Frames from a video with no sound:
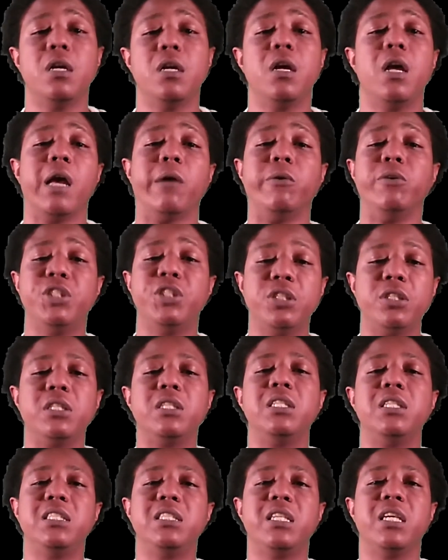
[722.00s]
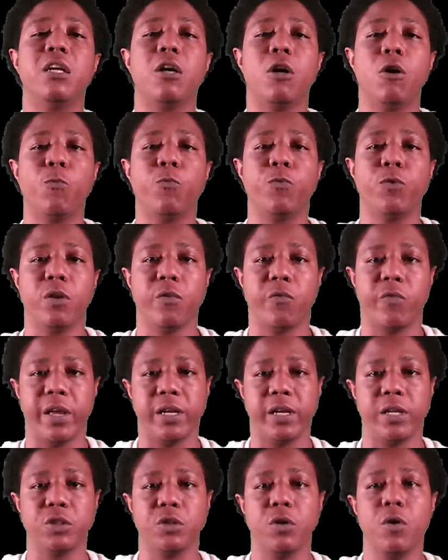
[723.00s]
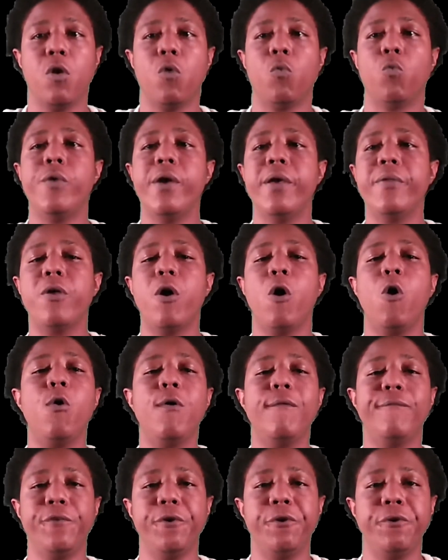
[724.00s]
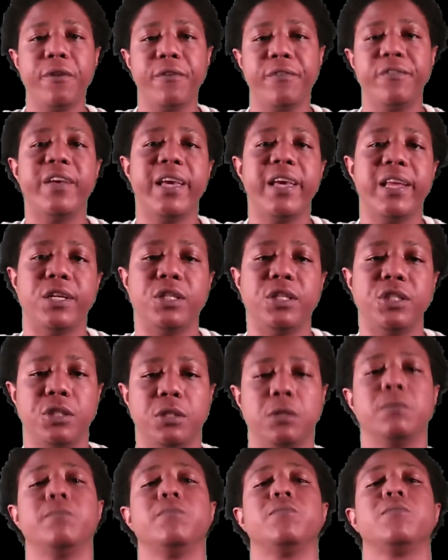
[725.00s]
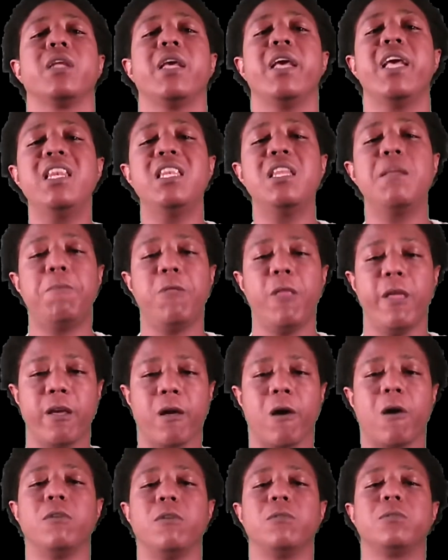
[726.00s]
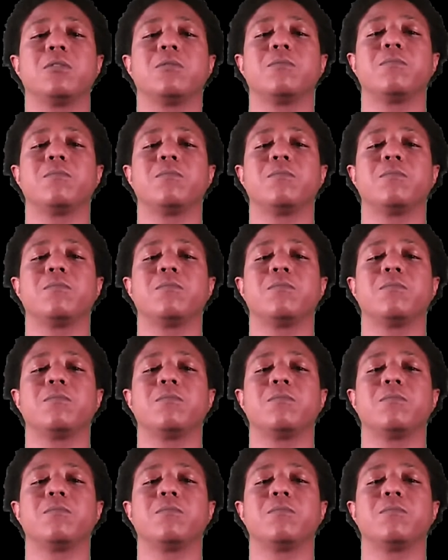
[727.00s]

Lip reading: and we should at least get home field advantage. With home field advantage in the playoffs,